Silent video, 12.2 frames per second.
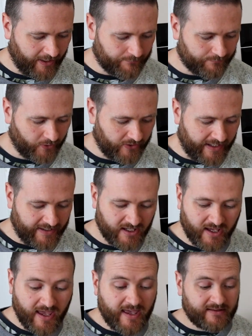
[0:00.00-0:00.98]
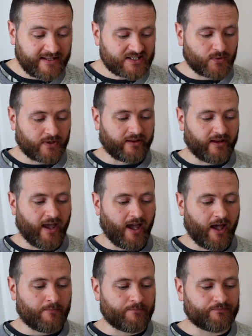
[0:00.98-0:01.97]
Okay, next one.
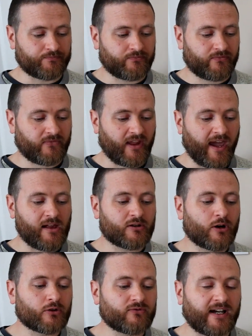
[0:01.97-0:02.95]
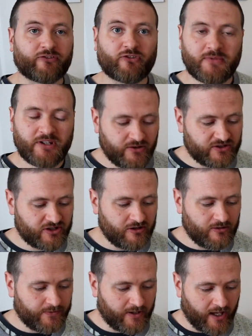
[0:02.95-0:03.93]
El Conrad from YouTube